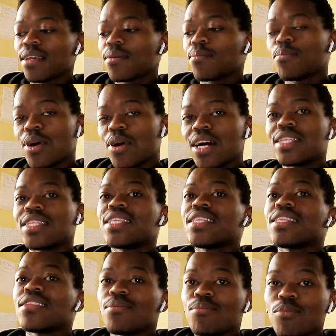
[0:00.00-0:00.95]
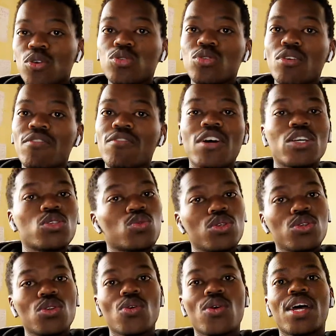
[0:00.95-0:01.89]
But most of us, we
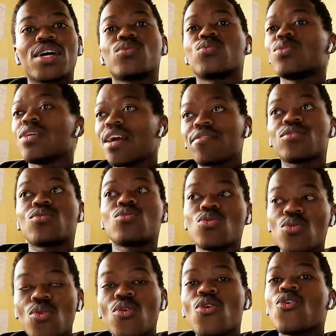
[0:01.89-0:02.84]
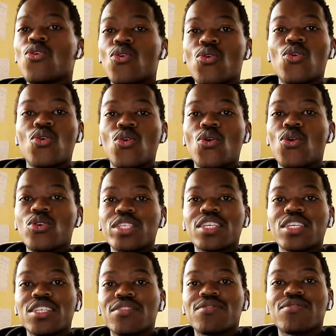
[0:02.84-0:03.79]
know that we have to go
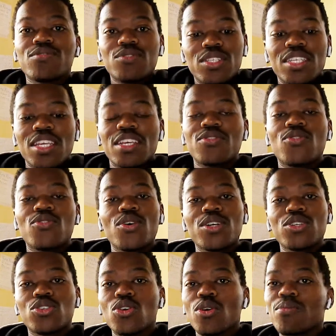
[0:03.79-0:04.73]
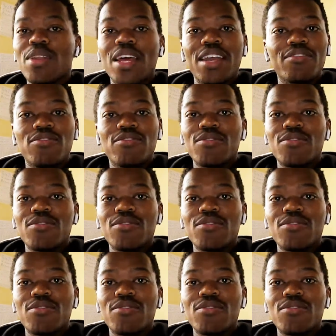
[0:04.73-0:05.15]
search for a job like